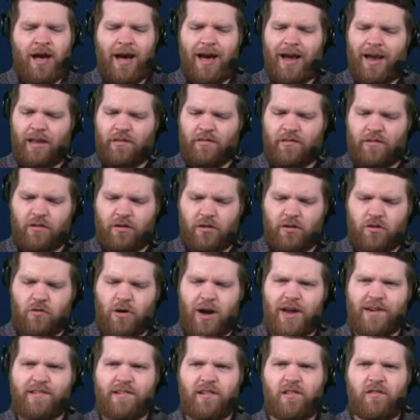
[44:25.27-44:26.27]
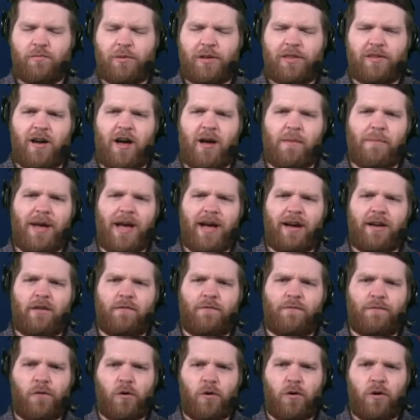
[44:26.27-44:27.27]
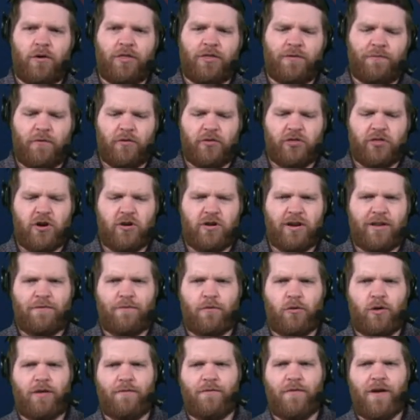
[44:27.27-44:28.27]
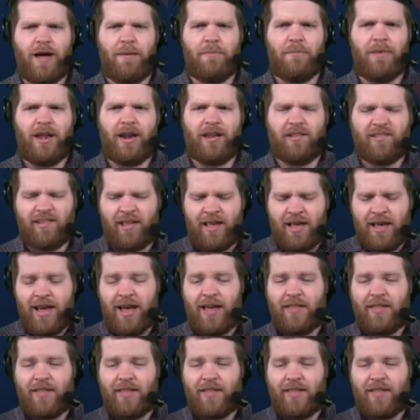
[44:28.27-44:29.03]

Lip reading: I answer your questions. We talk back and forth for 30, 45 minutes.